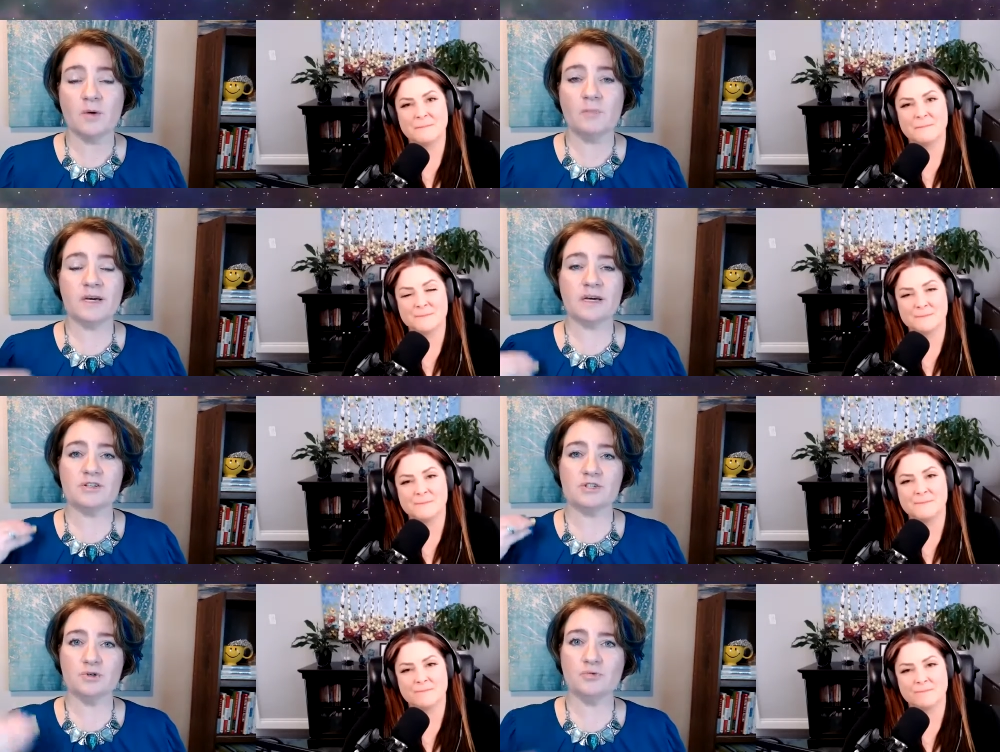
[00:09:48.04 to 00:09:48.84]

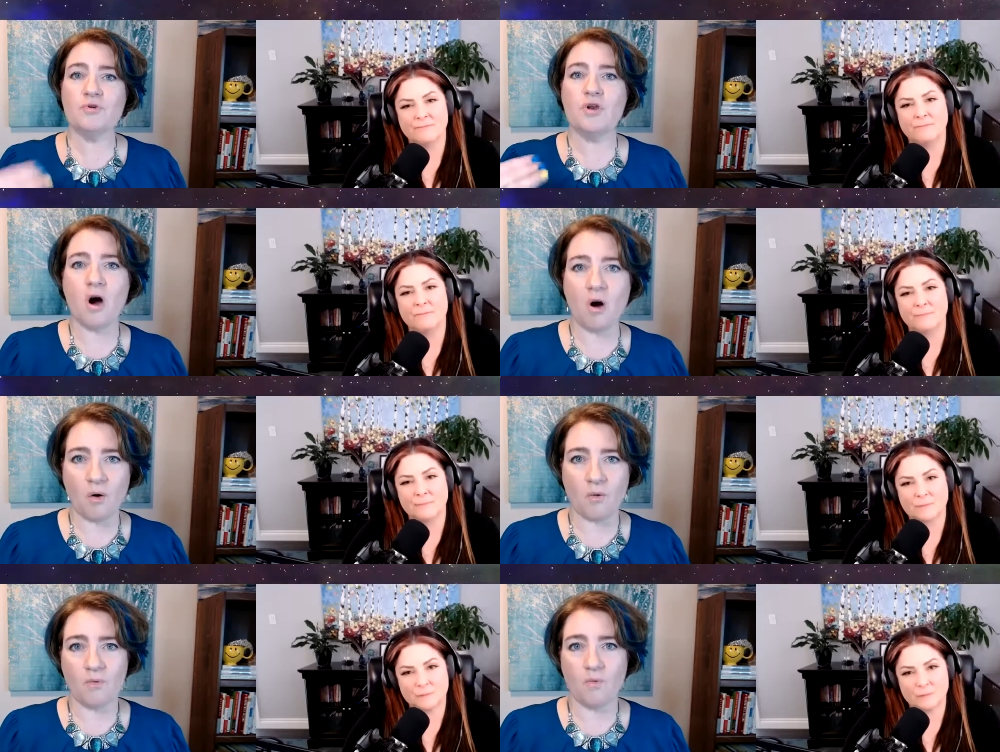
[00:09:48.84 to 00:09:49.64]
Speaker 1: because you
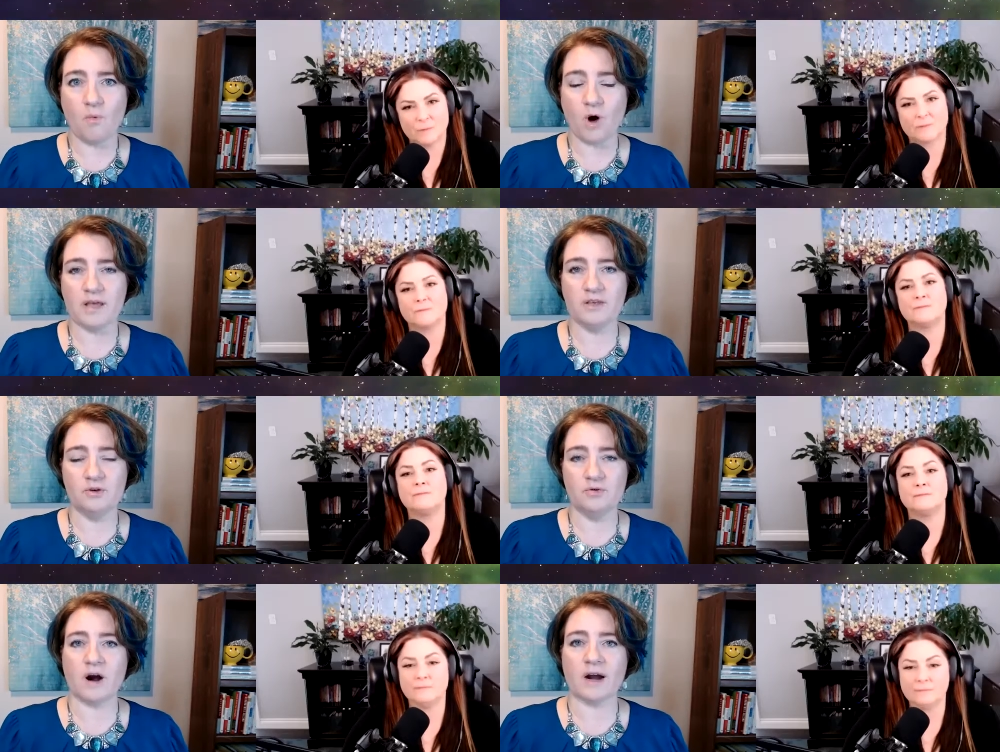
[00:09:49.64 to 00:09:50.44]
know what
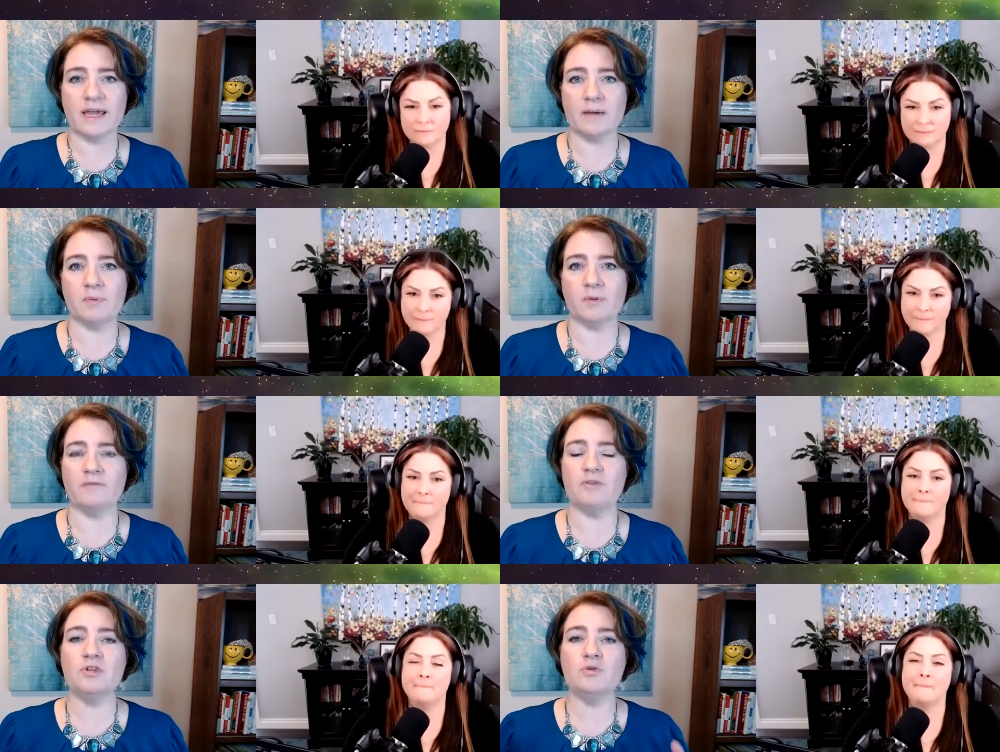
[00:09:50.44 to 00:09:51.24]
you are capable
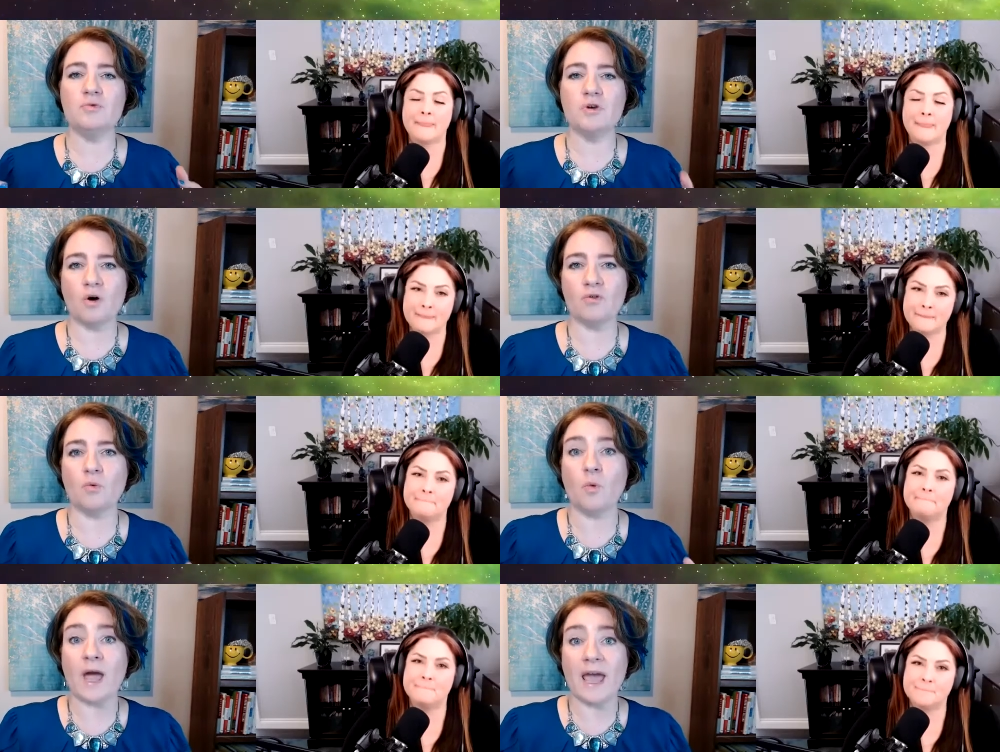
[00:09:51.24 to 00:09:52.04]
of, and you know the
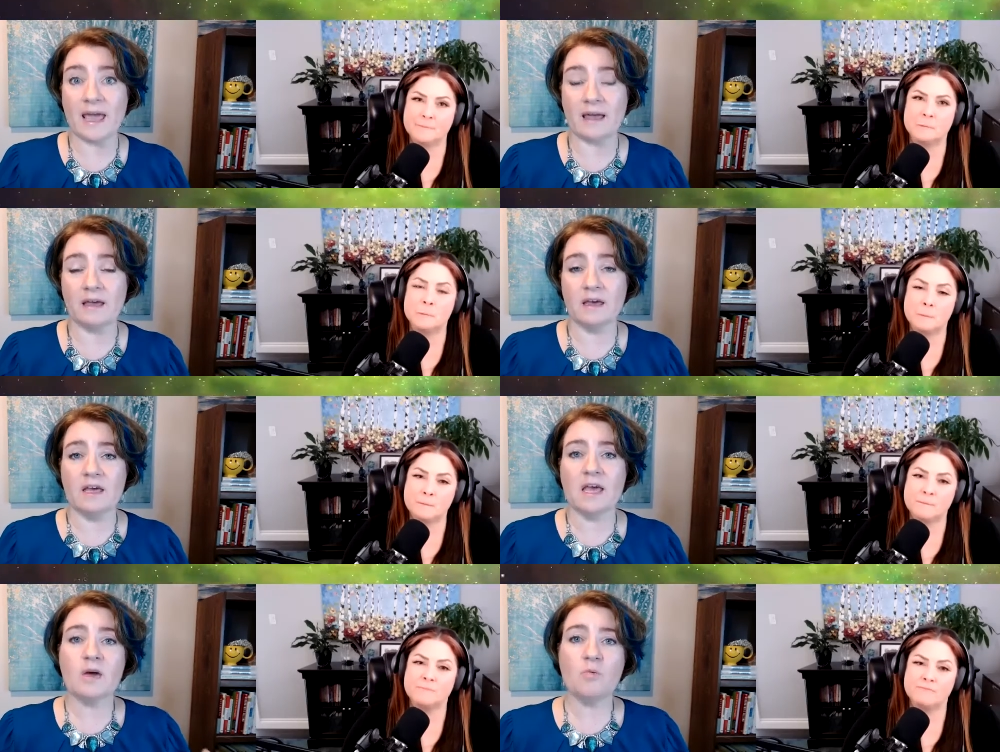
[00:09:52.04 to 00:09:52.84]
way
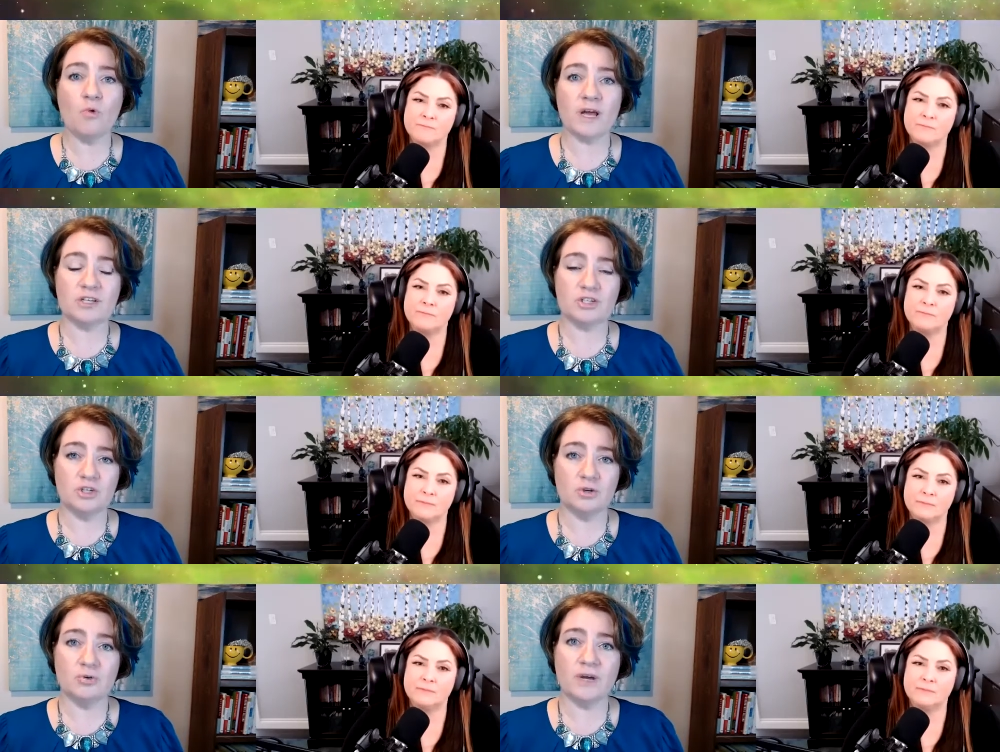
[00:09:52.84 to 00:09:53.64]
in which
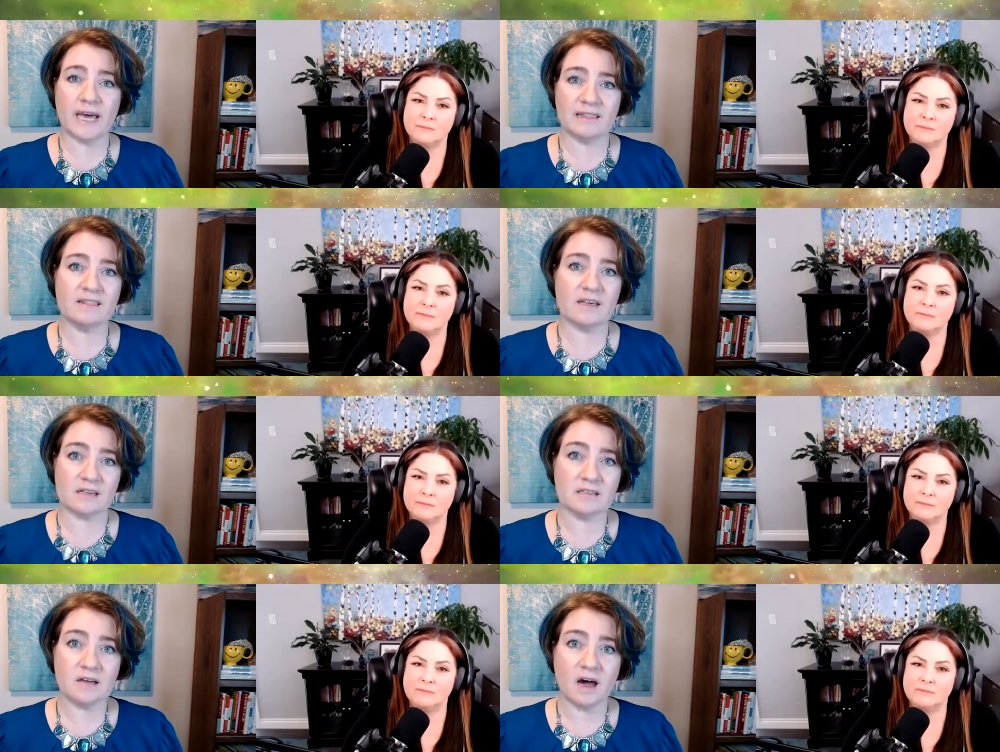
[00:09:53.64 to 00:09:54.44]
you get
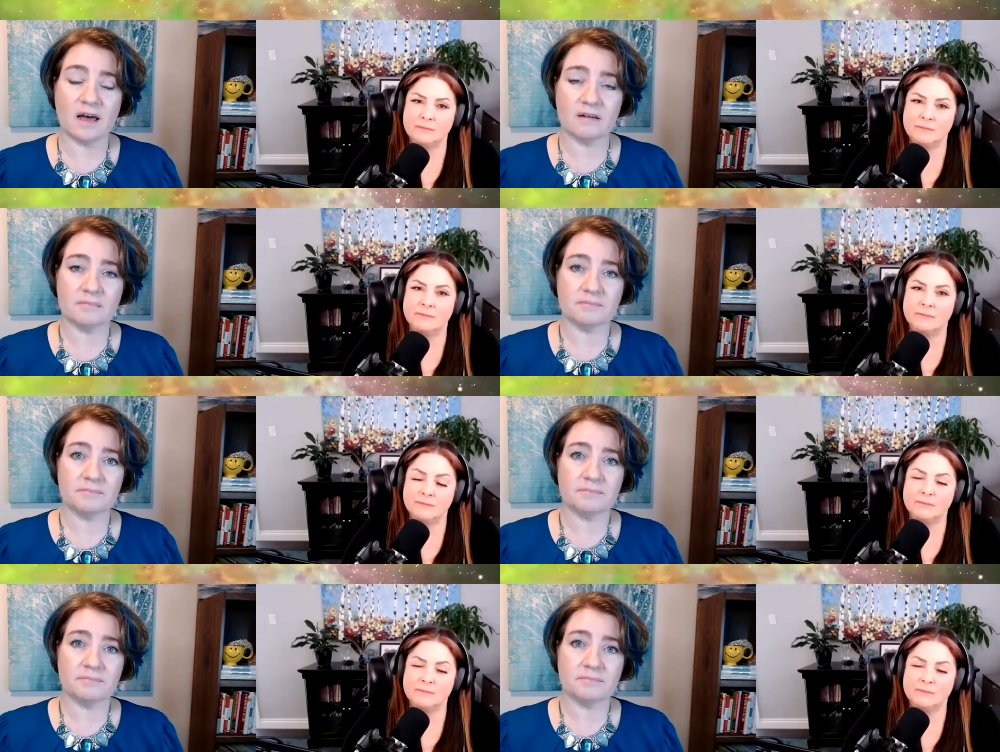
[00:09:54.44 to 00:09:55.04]
things done.